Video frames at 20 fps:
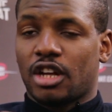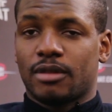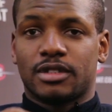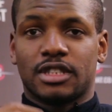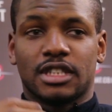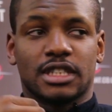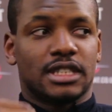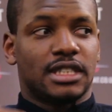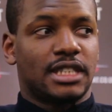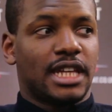still up
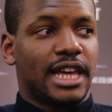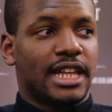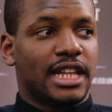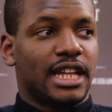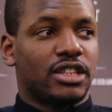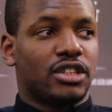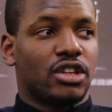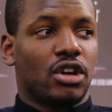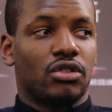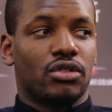to this day
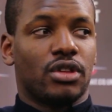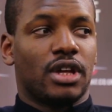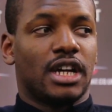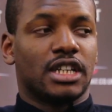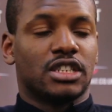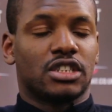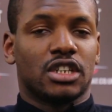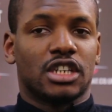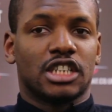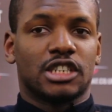that don't know
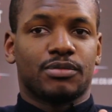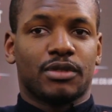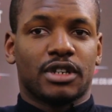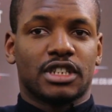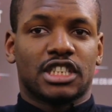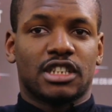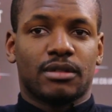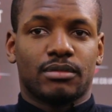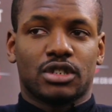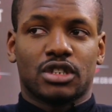how to
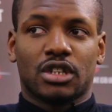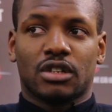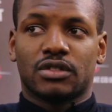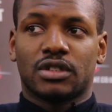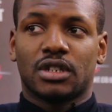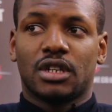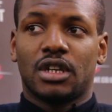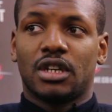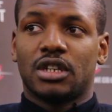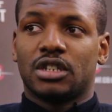express themselves.
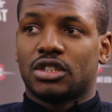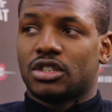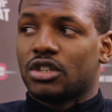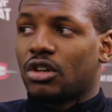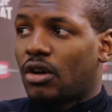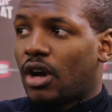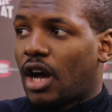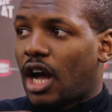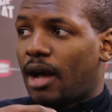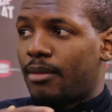
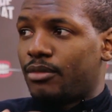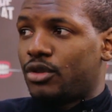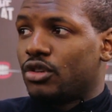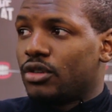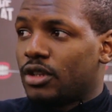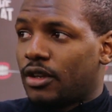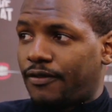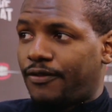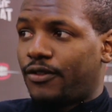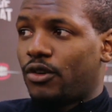So I'm
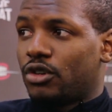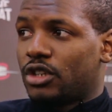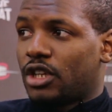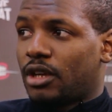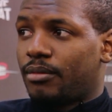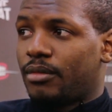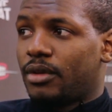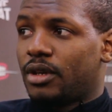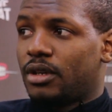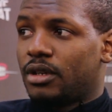doing it for them.